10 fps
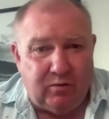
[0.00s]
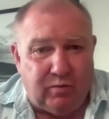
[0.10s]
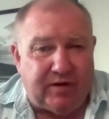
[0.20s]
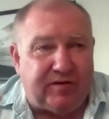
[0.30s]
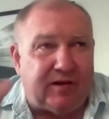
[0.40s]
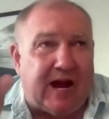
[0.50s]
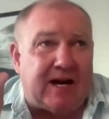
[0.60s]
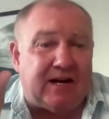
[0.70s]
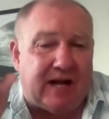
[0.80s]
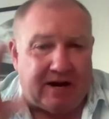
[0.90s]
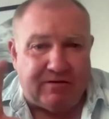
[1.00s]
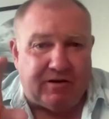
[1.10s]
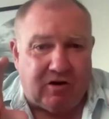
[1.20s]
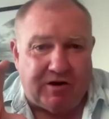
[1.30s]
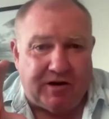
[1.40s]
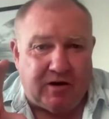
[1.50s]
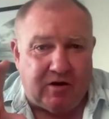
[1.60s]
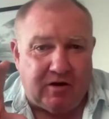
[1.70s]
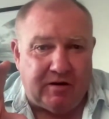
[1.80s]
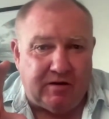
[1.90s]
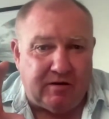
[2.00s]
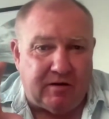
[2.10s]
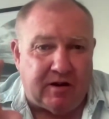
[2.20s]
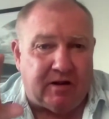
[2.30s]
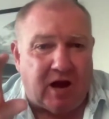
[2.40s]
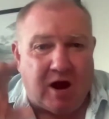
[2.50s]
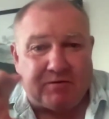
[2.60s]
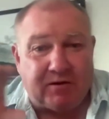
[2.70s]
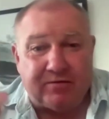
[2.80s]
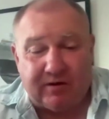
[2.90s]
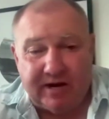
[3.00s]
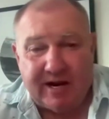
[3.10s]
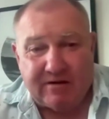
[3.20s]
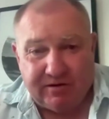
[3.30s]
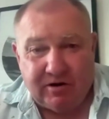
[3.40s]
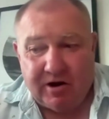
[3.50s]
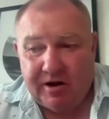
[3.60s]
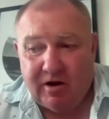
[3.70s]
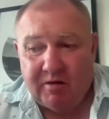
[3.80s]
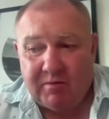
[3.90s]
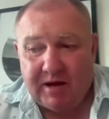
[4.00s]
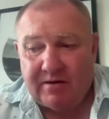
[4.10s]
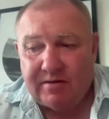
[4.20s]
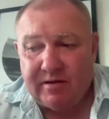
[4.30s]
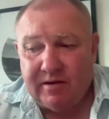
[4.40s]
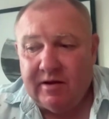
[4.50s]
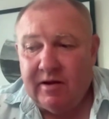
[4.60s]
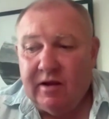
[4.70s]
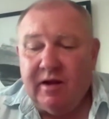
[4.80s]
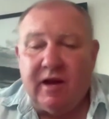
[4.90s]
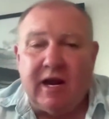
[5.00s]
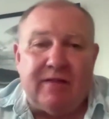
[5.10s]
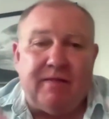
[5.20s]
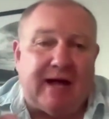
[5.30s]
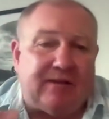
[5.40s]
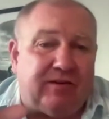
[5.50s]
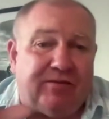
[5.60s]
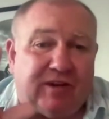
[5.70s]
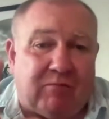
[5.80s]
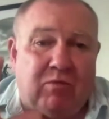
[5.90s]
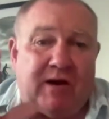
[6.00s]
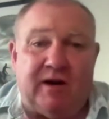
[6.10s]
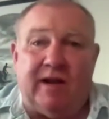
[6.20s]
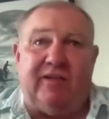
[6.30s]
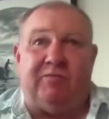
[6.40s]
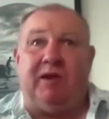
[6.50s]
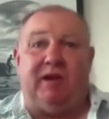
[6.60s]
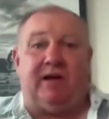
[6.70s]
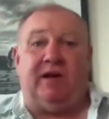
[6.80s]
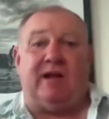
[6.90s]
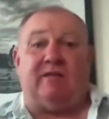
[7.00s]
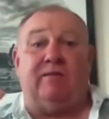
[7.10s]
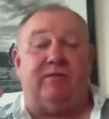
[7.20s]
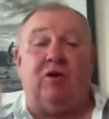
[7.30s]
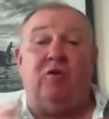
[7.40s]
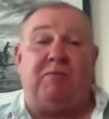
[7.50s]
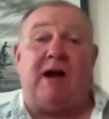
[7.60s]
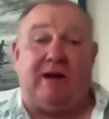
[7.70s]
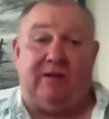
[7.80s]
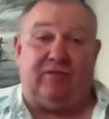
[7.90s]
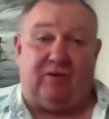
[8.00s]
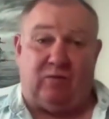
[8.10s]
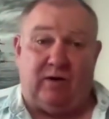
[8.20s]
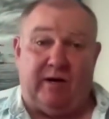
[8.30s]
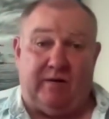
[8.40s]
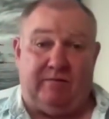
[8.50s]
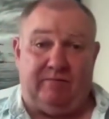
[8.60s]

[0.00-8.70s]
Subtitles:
which start at 199 and go up to 399 a month. And that's if someone needs me to connect to third-party software.